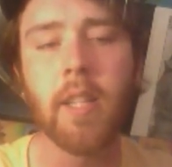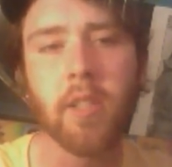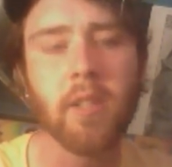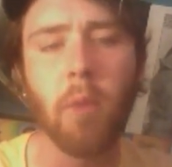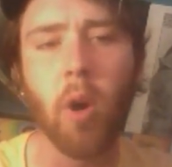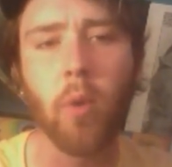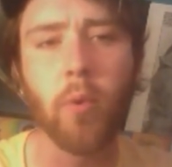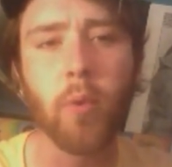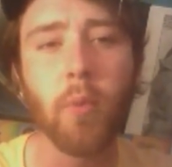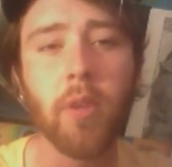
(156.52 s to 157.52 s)
small
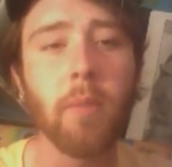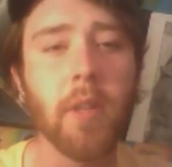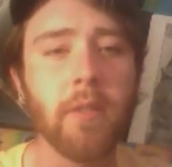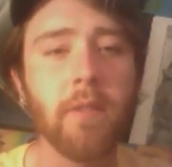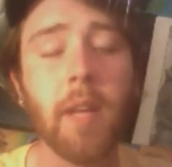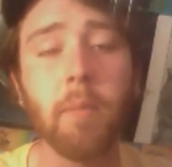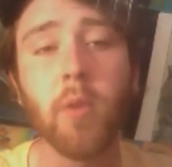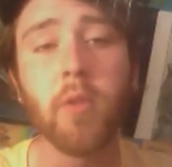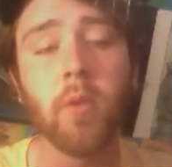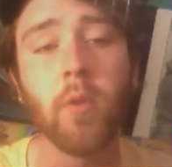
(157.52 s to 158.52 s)
room with a bunch of like
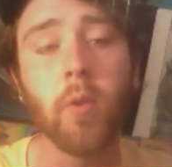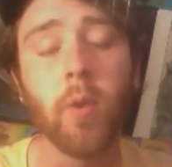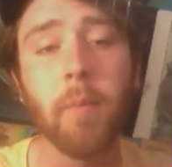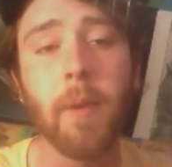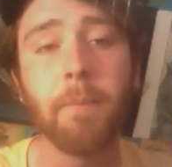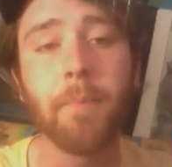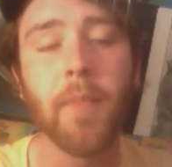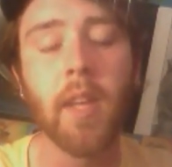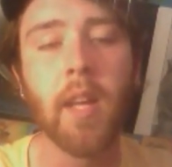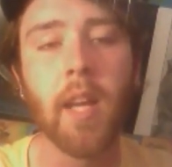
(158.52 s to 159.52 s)
musical equipment,
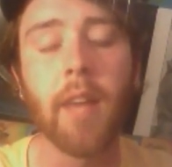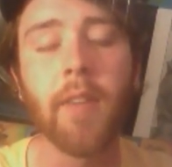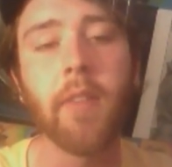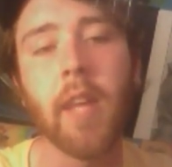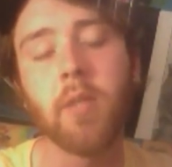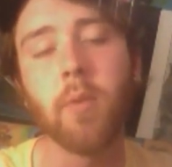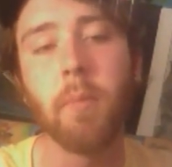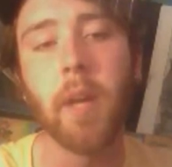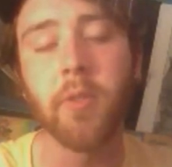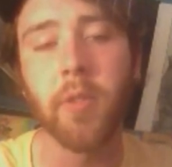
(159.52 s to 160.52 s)
and then that's when
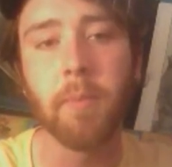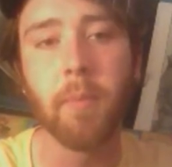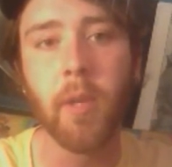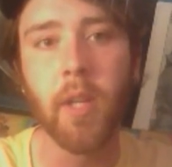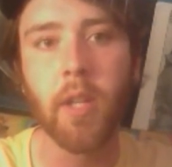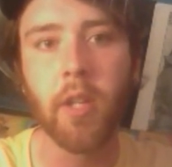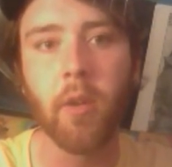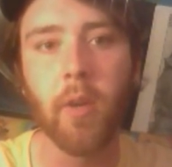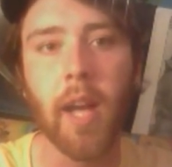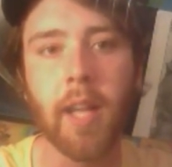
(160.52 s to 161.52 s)
my dream,
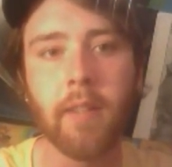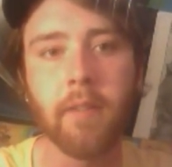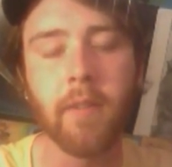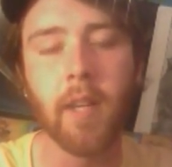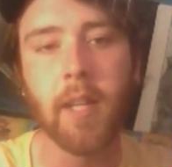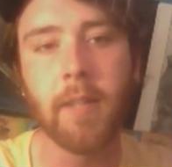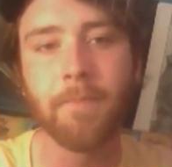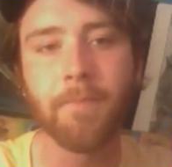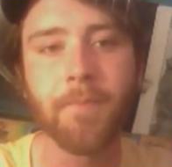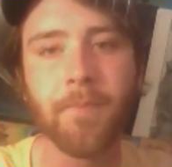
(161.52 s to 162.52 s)
kind of
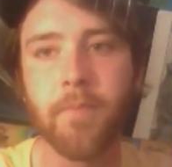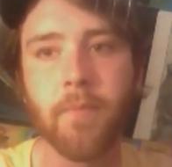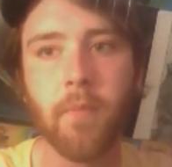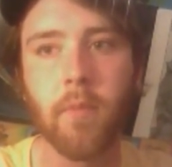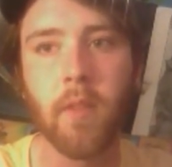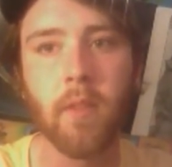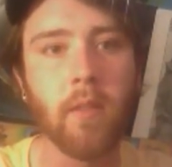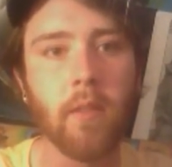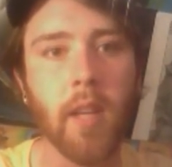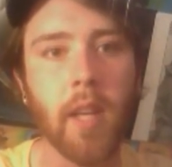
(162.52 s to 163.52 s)

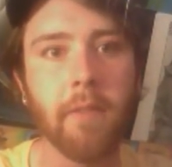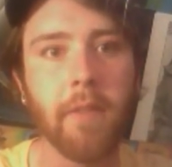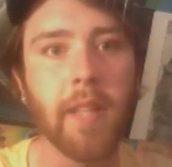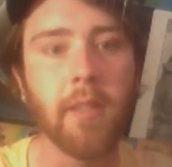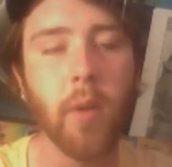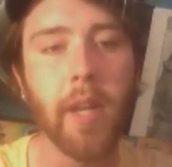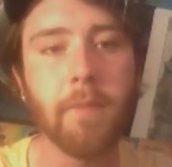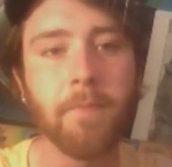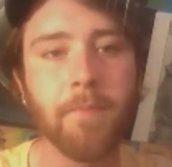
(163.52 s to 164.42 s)
fades away.